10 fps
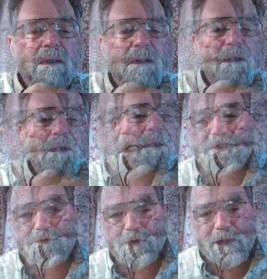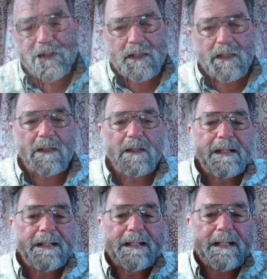So much for the
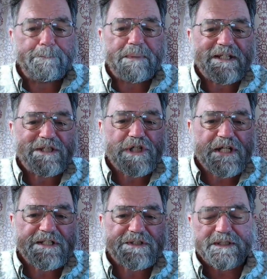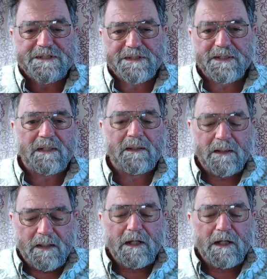hippie Jesus, the